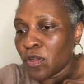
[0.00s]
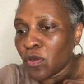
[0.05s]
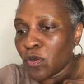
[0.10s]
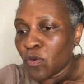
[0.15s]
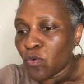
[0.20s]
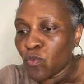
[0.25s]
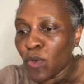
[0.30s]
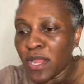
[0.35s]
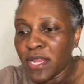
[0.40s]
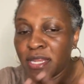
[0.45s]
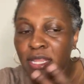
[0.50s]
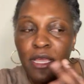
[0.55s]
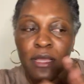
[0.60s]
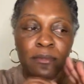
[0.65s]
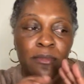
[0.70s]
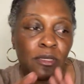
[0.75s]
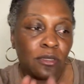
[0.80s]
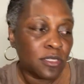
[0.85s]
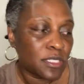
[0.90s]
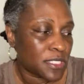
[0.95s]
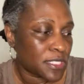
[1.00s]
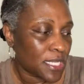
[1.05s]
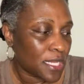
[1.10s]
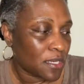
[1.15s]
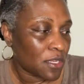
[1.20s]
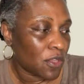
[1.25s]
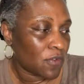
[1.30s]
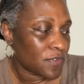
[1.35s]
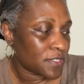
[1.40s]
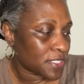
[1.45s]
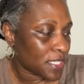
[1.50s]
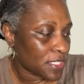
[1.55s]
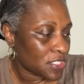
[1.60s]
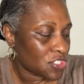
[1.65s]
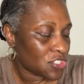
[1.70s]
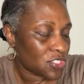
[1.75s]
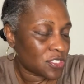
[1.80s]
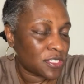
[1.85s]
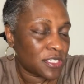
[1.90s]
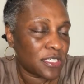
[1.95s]
right now I'm going to sign off because I
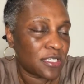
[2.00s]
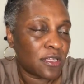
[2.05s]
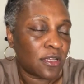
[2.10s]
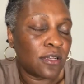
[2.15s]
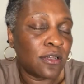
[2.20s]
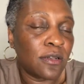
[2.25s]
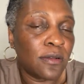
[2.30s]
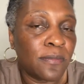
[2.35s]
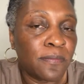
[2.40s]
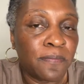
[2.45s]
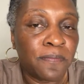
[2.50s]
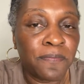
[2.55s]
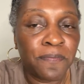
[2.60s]
just did all